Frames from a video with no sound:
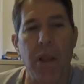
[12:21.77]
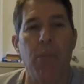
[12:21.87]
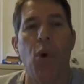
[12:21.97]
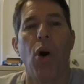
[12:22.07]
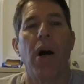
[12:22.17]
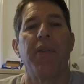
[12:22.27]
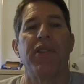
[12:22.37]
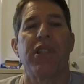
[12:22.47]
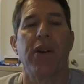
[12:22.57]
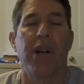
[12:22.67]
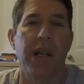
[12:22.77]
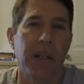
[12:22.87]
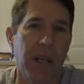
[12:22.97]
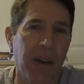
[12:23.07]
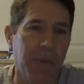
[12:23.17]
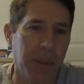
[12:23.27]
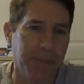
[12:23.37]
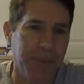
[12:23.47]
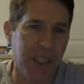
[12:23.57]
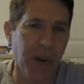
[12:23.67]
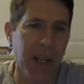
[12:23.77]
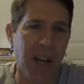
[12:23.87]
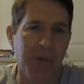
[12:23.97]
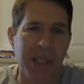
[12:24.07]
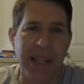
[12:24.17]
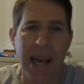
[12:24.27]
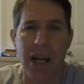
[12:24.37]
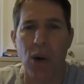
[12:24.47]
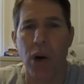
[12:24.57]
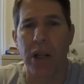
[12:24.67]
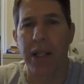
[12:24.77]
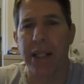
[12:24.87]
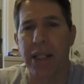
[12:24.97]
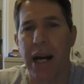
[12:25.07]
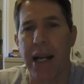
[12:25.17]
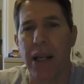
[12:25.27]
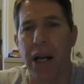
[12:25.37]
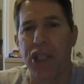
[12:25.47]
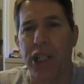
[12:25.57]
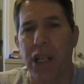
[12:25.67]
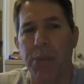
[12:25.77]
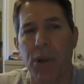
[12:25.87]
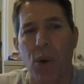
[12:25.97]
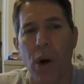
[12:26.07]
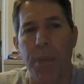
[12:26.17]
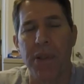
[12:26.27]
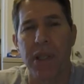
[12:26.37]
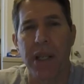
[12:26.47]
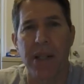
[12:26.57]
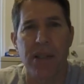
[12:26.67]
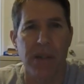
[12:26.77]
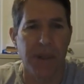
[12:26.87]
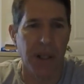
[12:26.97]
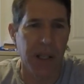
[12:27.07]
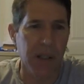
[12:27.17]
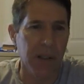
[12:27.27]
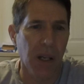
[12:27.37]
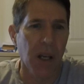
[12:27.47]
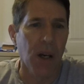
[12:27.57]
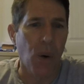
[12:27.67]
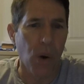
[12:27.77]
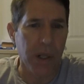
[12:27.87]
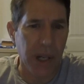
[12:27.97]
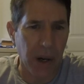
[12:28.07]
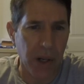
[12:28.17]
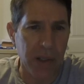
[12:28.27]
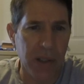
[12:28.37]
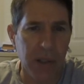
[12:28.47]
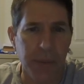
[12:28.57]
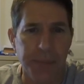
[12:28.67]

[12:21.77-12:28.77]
More on the Syrian government. Syrian government has categorically denied launching chemical weapons against civilians or terrorists.